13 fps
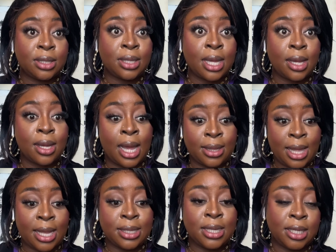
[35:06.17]
at
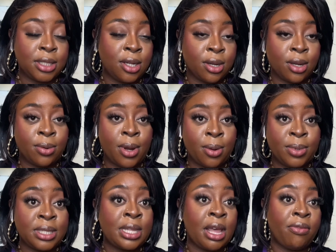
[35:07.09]
that stage in her career
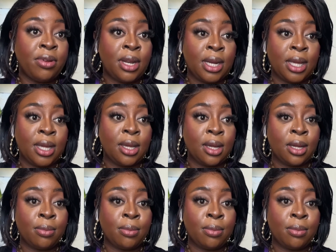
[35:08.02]
was definitely